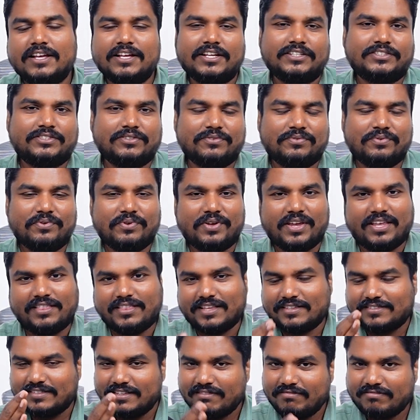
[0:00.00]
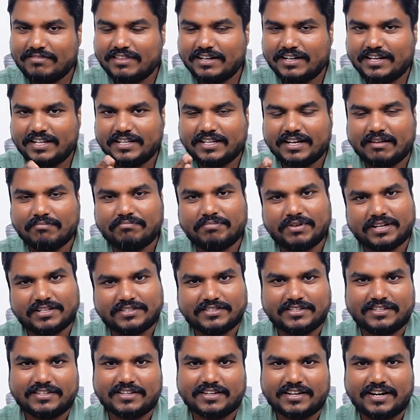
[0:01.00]
So in the synthetic
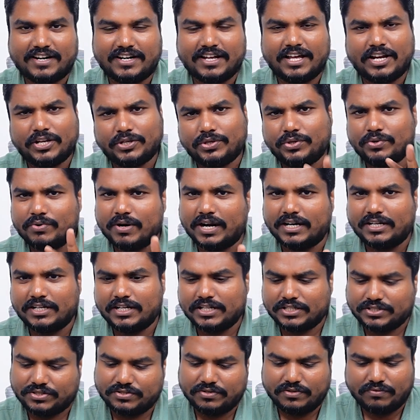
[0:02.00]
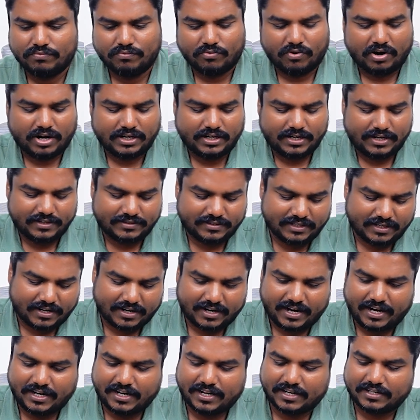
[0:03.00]
aperture radar, you understood what is a
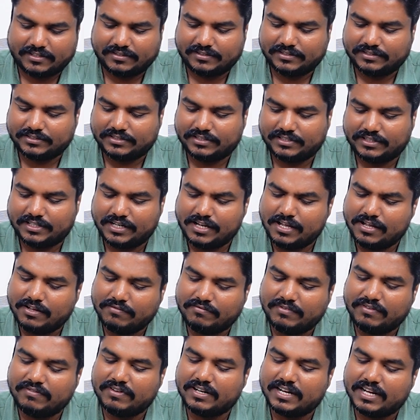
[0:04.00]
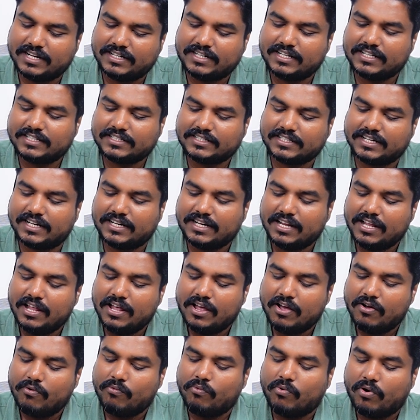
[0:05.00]
radar. So now we will understand
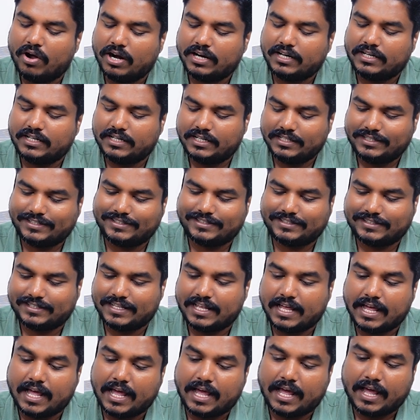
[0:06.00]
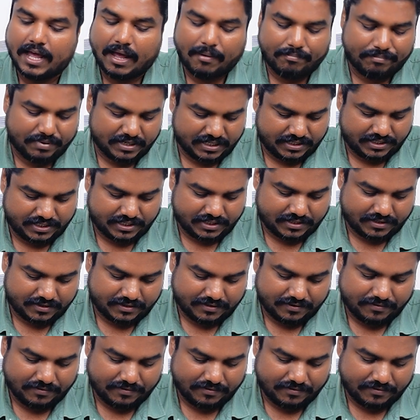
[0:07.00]
what is aperture.